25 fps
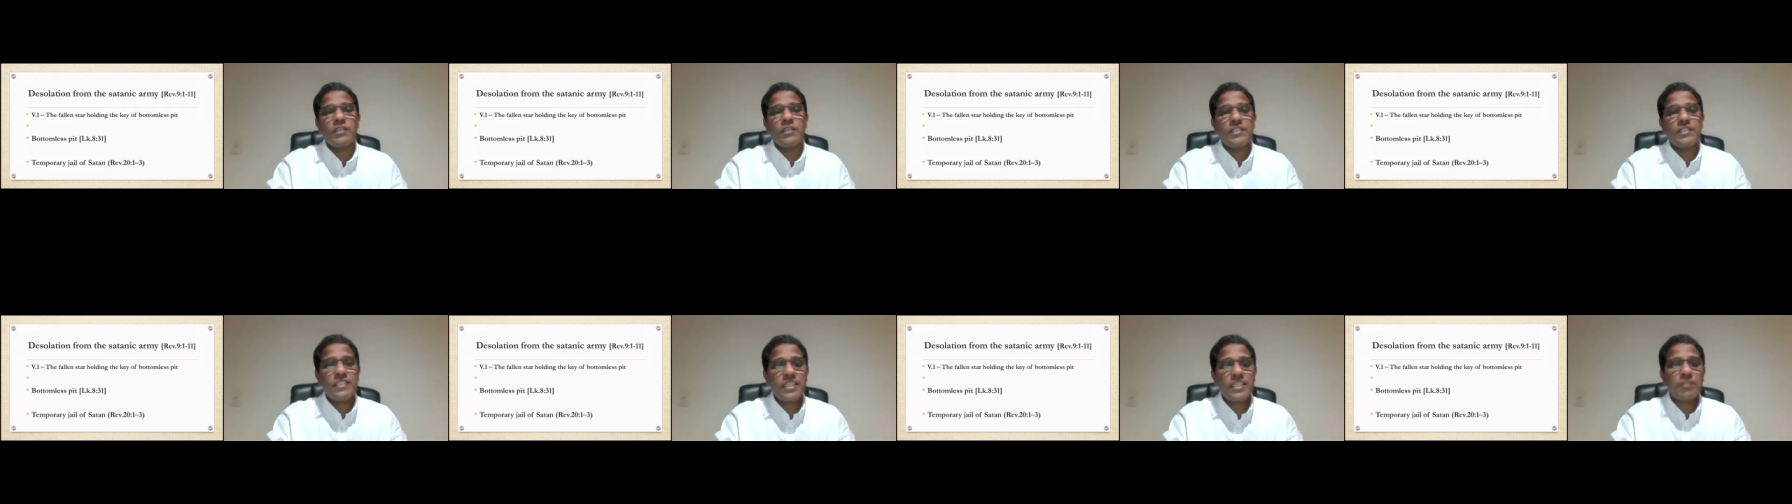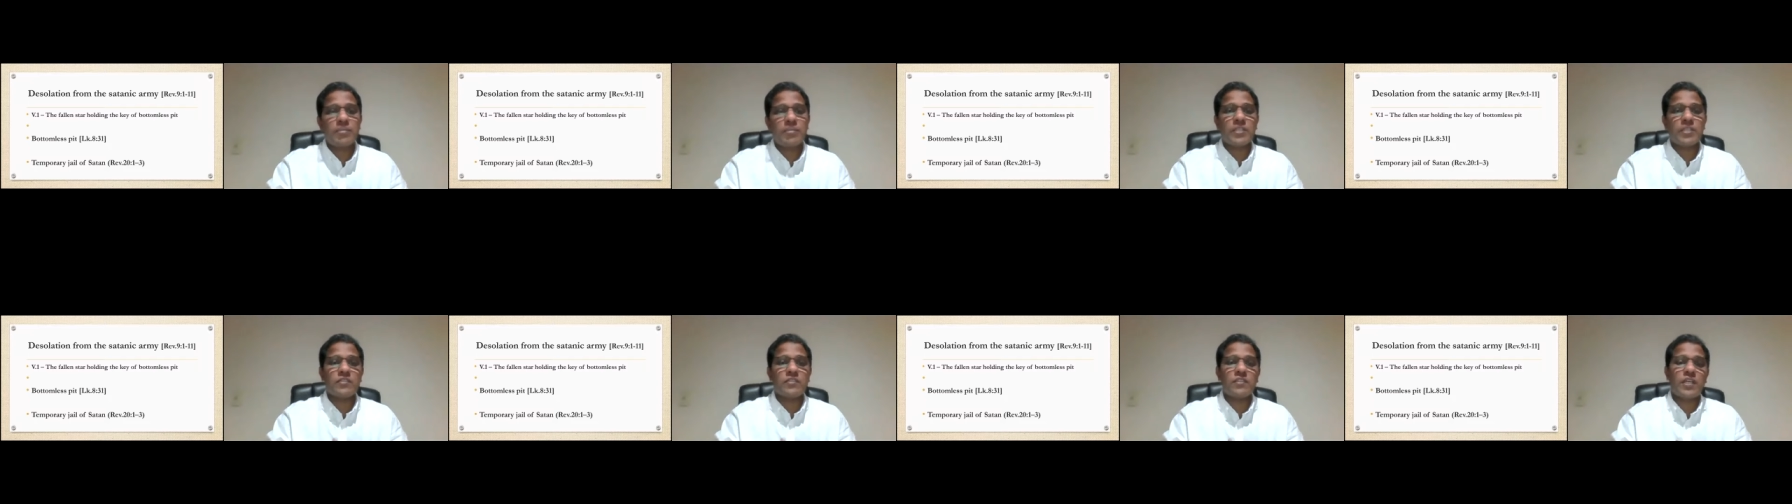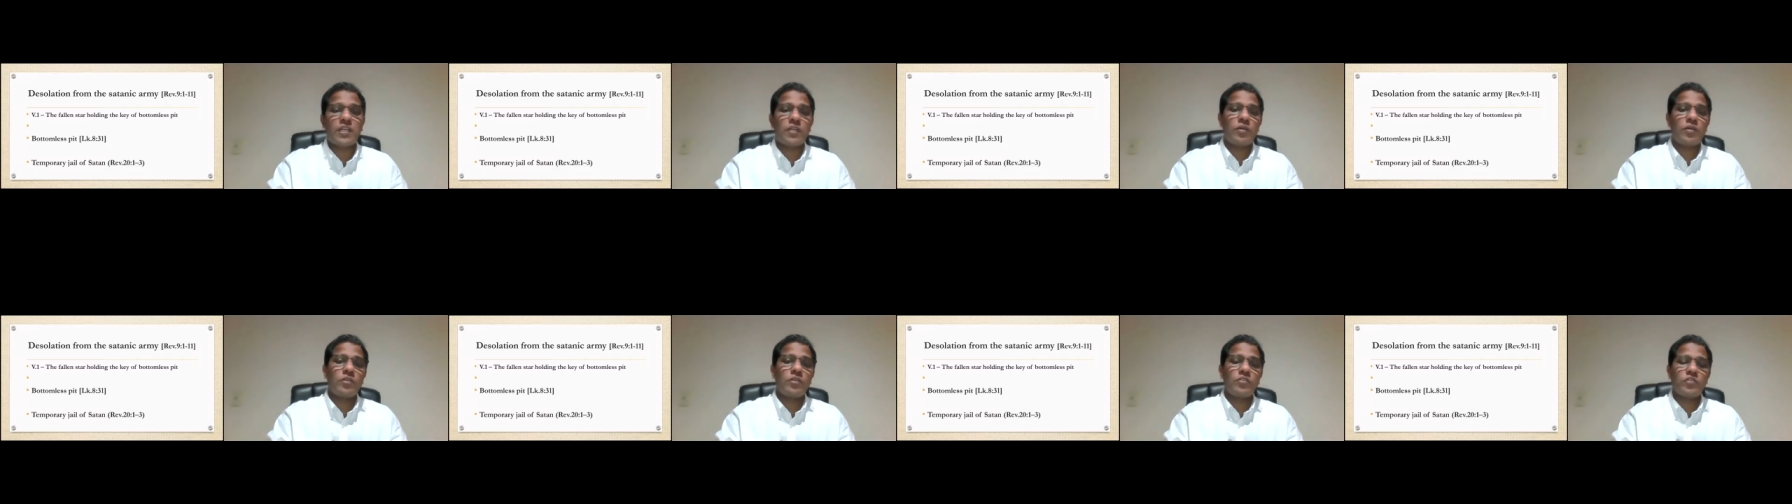demons.
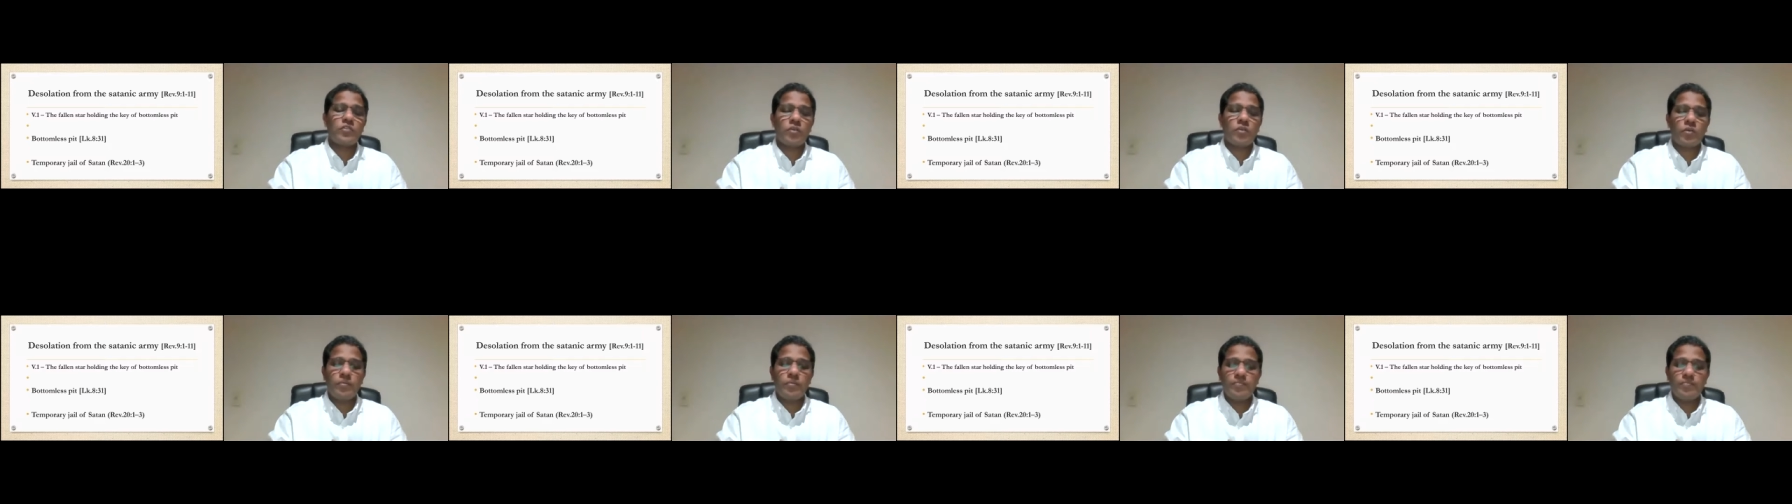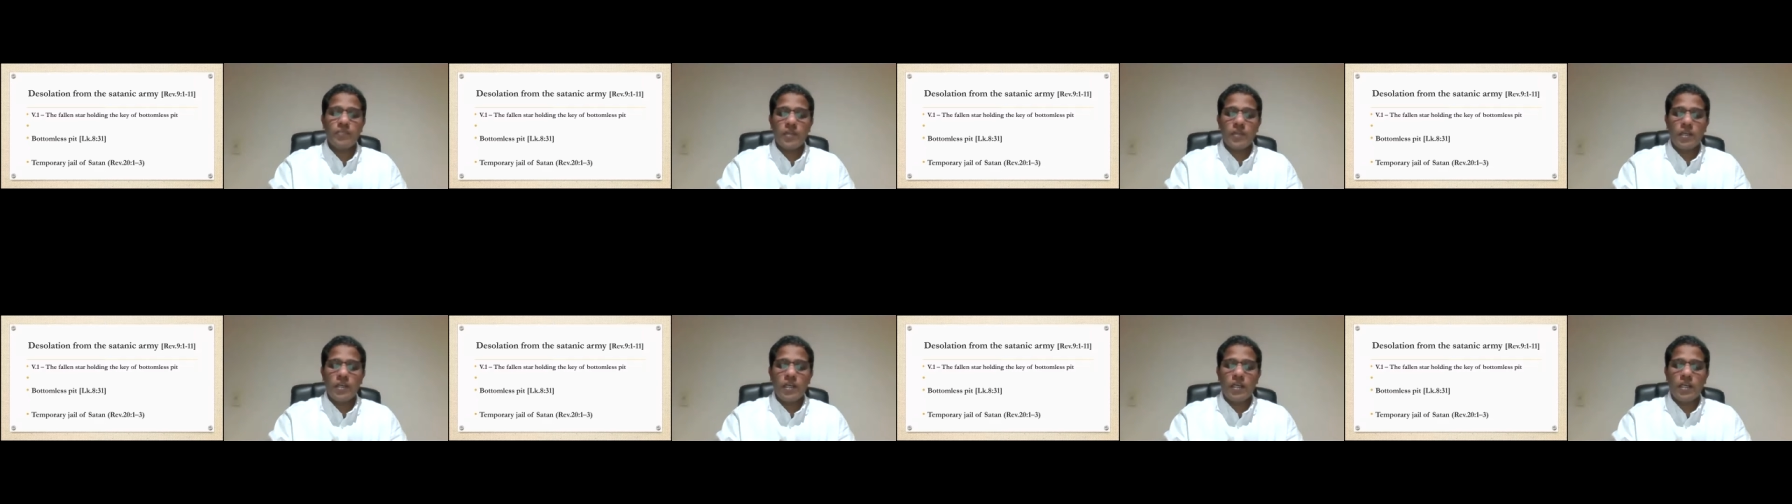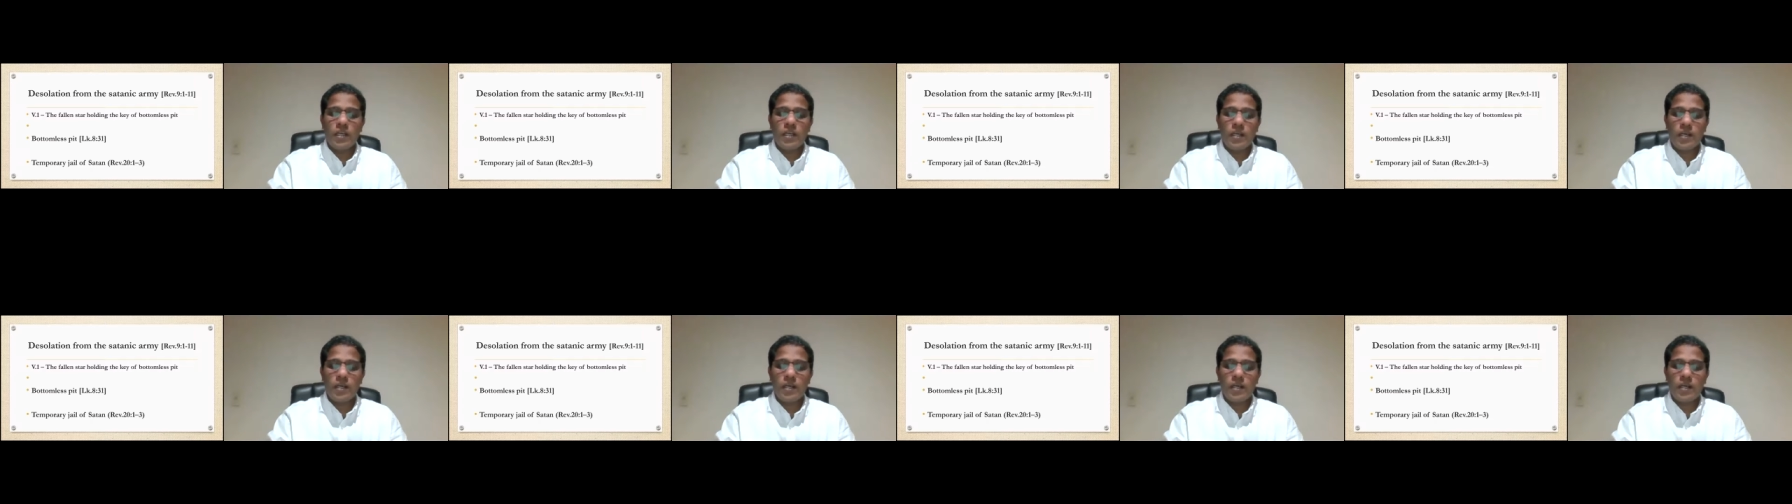And also,
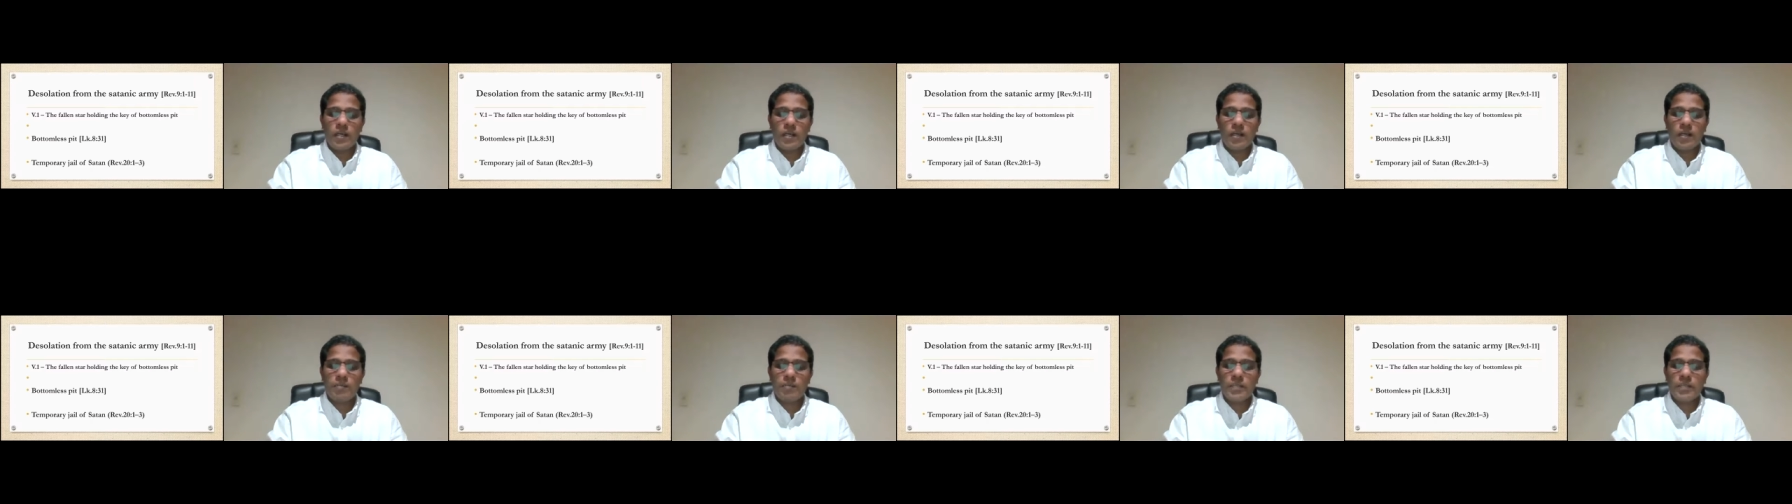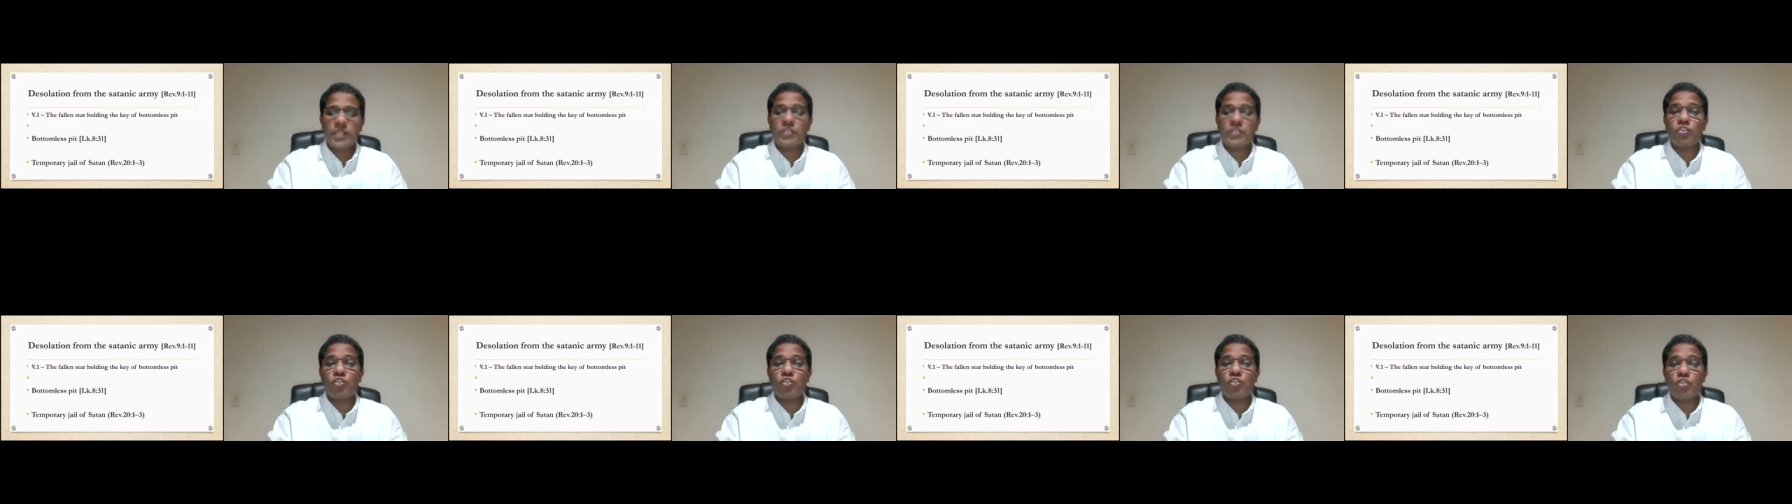I mean,